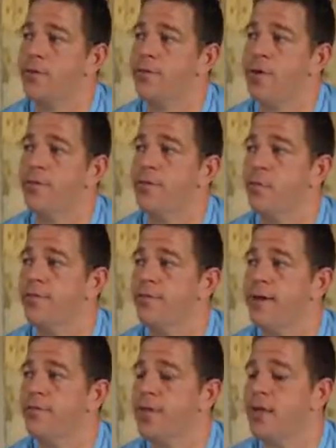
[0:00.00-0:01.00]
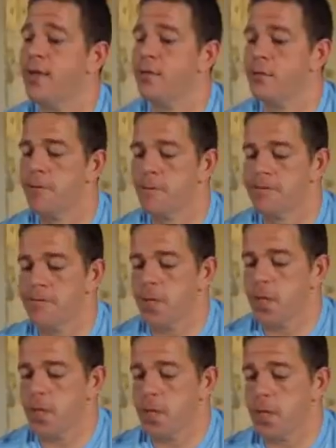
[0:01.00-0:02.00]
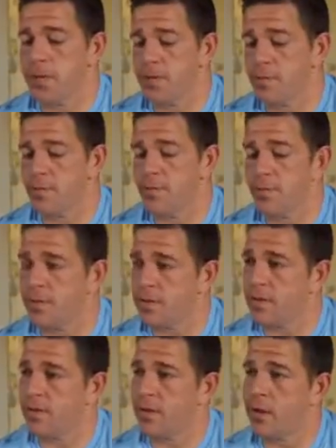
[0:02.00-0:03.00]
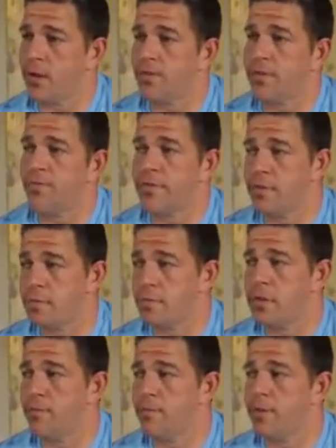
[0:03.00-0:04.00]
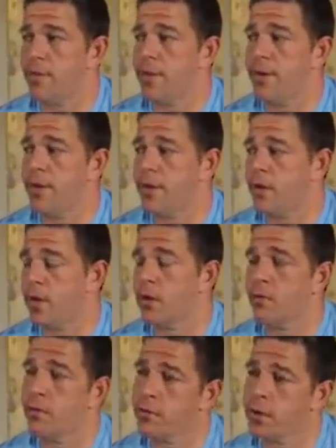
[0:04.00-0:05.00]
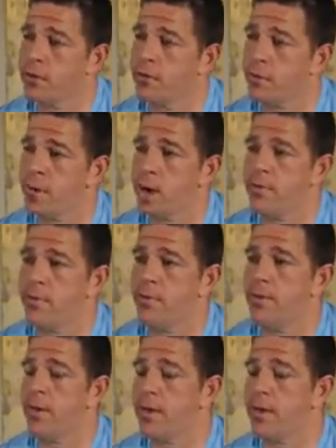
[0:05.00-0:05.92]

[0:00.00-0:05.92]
After about 4 or 5 days, I catch myself sitting there. My vision was getting blurry. I couldn't read a newspaper.